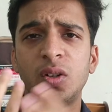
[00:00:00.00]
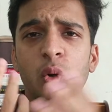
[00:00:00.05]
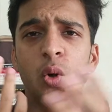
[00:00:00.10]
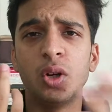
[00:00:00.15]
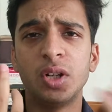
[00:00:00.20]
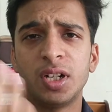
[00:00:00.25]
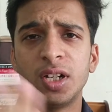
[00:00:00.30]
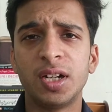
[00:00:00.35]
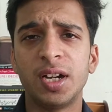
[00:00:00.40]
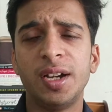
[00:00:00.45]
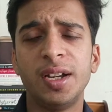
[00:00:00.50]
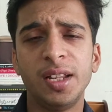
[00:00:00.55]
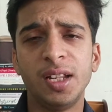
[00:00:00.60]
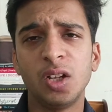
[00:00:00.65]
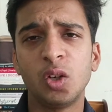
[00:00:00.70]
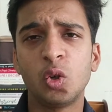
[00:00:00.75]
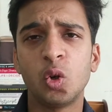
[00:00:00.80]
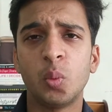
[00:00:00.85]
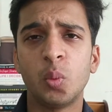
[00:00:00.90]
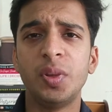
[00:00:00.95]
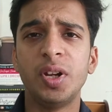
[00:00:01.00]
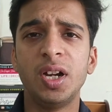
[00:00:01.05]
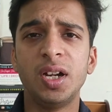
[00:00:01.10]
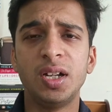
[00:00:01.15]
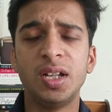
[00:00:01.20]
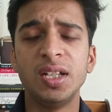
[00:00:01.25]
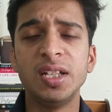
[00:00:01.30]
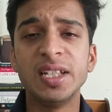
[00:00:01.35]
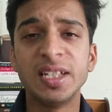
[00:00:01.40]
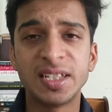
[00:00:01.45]
content writing and
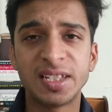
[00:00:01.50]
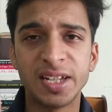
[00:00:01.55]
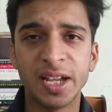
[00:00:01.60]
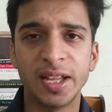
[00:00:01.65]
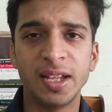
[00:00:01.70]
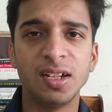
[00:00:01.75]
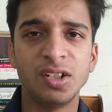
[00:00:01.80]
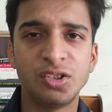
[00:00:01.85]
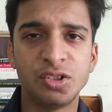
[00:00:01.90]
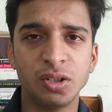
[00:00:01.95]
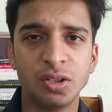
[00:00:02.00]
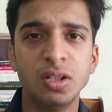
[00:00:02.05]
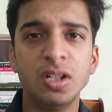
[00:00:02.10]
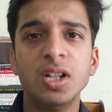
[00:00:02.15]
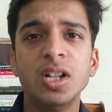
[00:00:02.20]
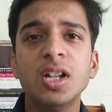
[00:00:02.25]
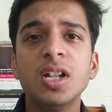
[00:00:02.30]
copywriting is direction.